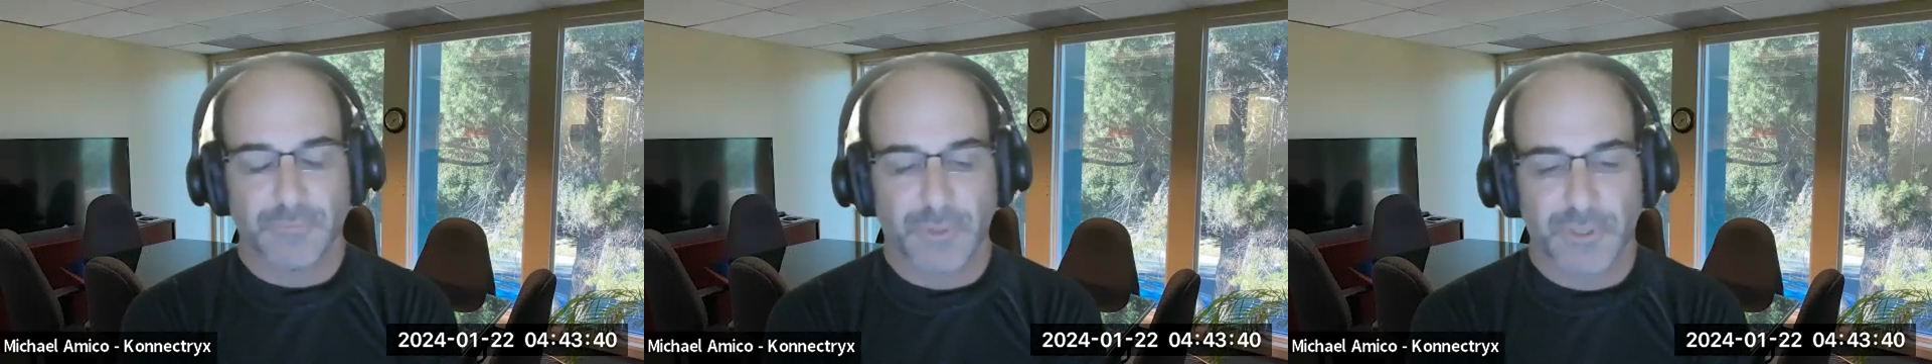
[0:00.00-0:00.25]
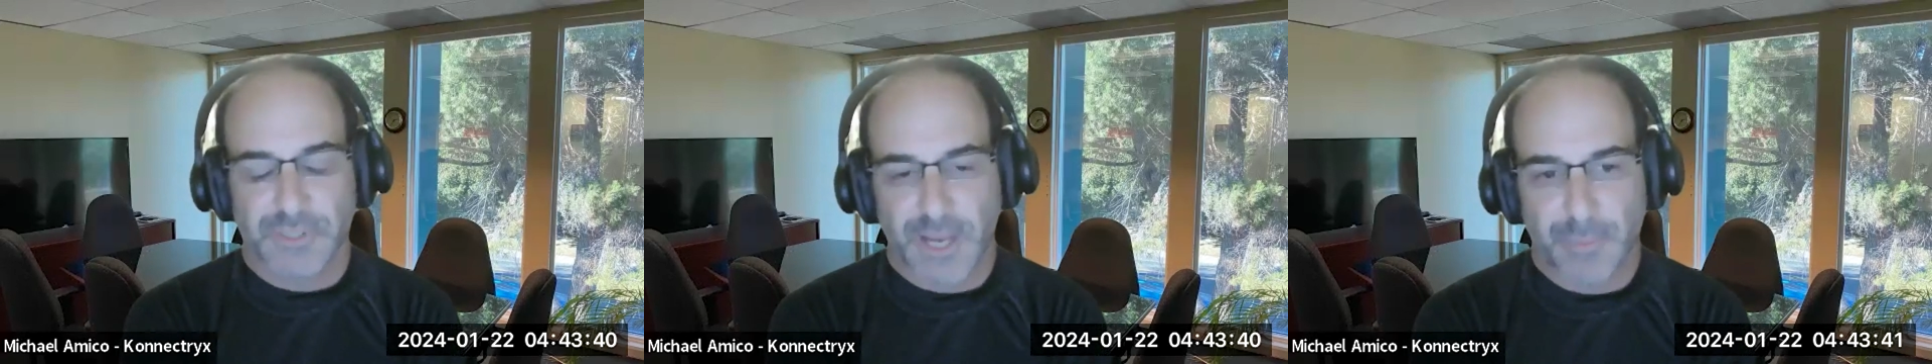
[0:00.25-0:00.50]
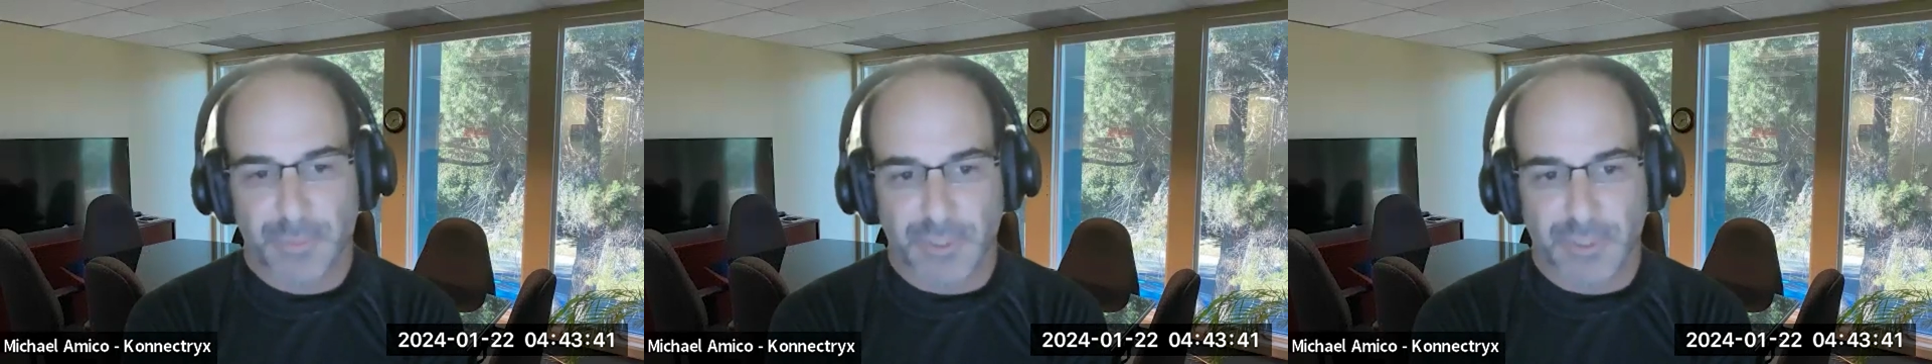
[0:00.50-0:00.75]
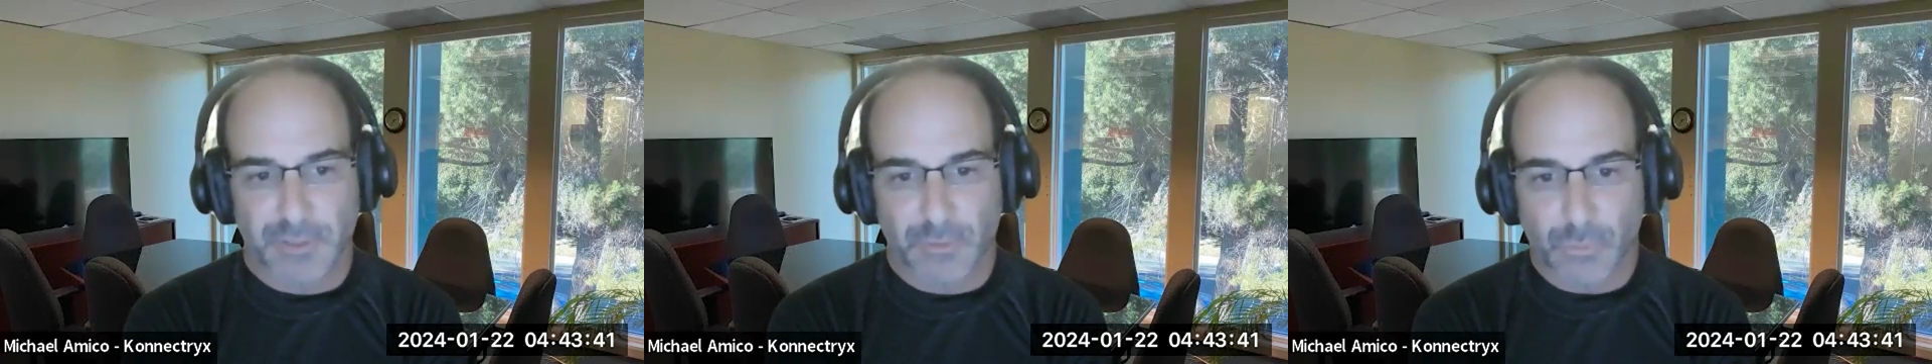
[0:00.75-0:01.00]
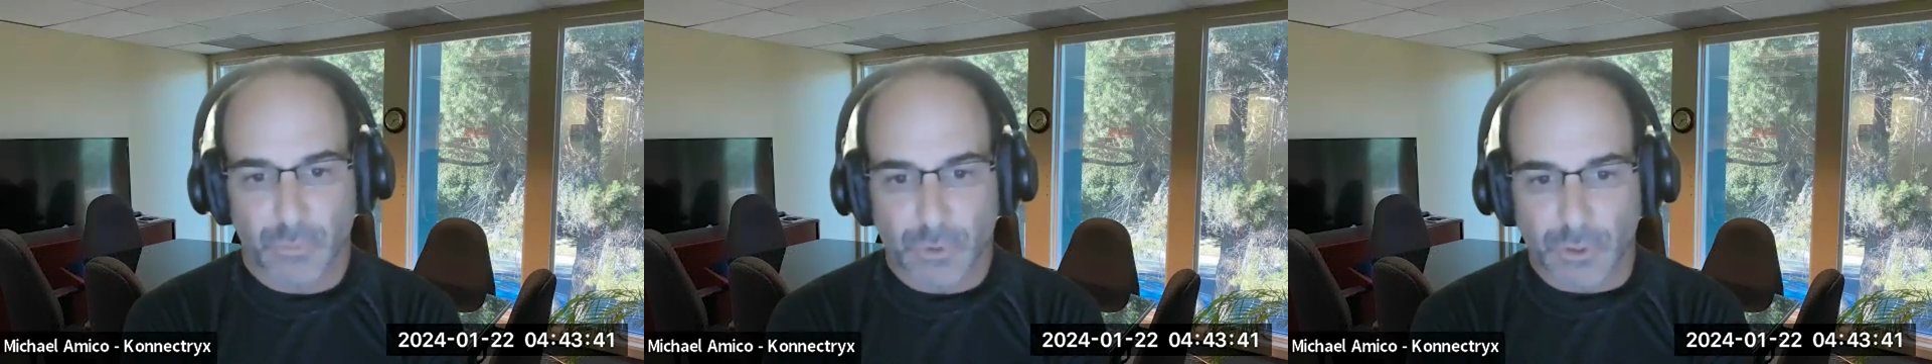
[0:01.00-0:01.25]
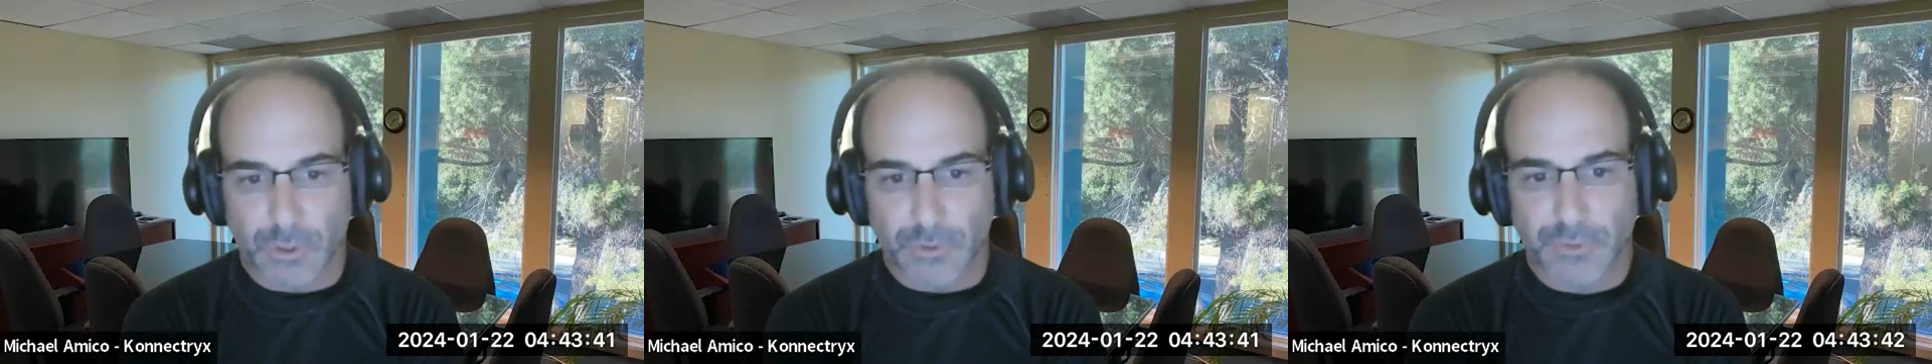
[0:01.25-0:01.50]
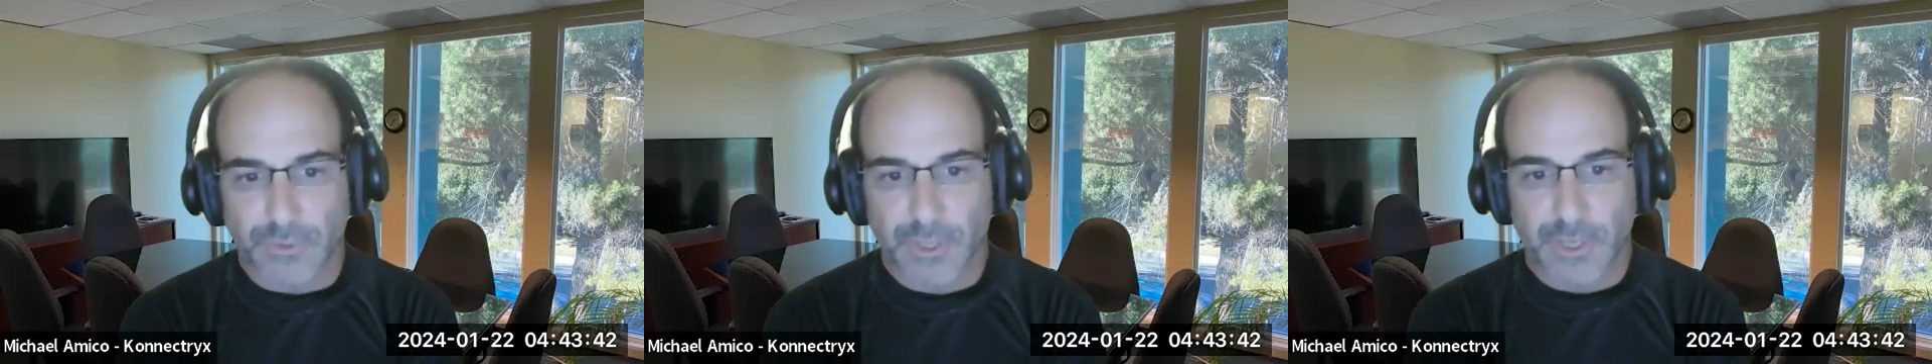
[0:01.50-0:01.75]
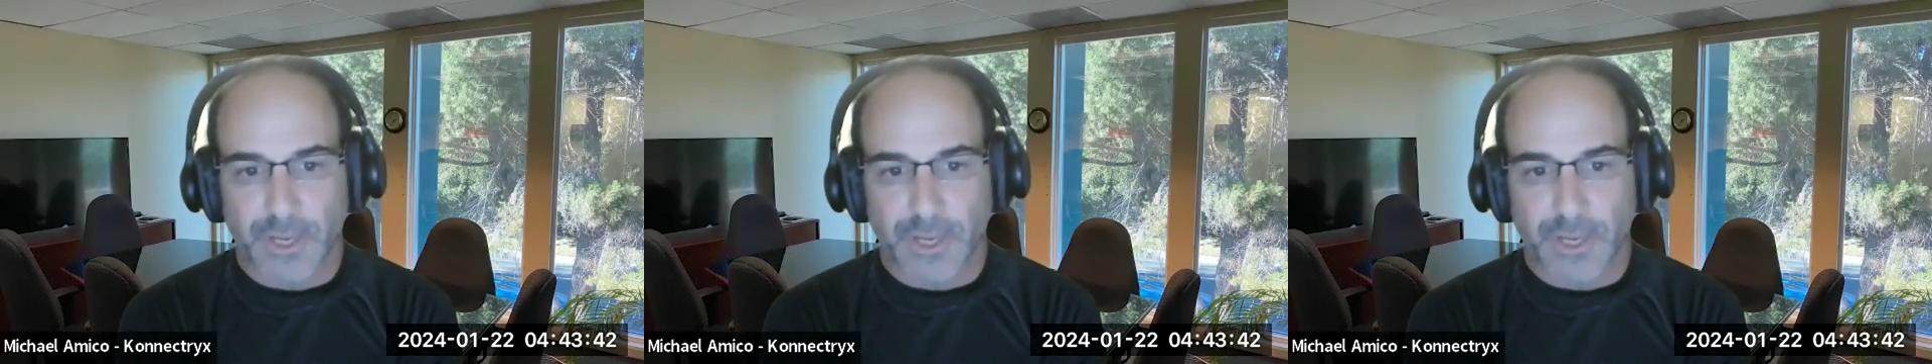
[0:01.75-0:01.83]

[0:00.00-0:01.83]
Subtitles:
of what is happening in the world.